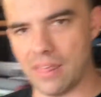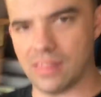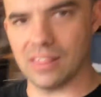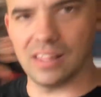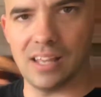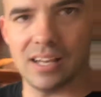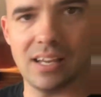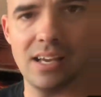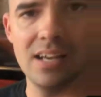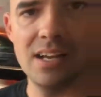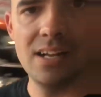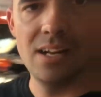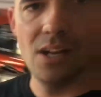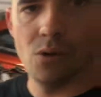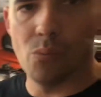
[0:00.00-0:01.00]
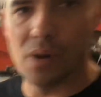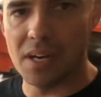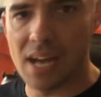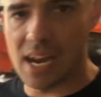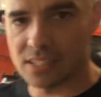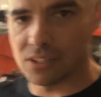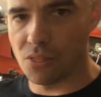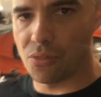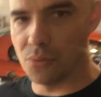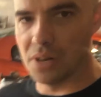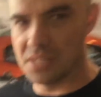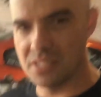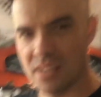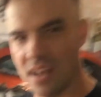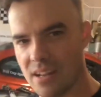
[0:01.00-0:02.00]
I think we knocked the
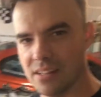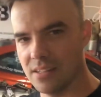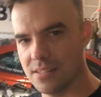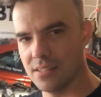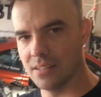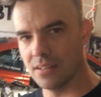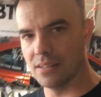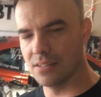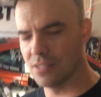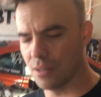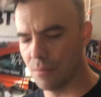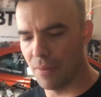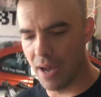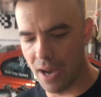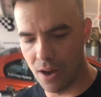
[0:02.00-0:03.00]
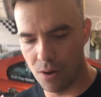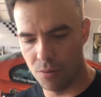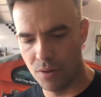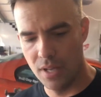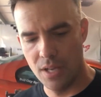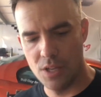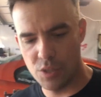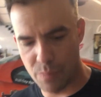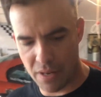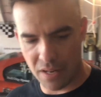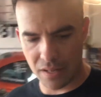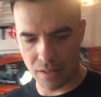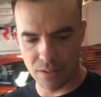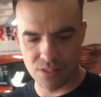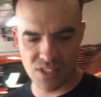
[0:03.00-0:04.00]
thrust out of this thing somehow,
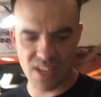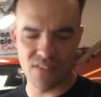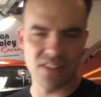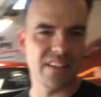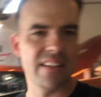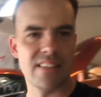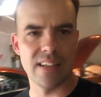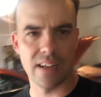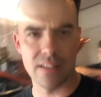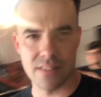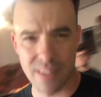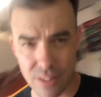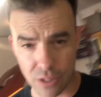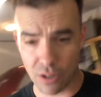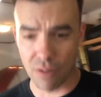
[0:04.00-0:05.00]
spending 17 seconds on the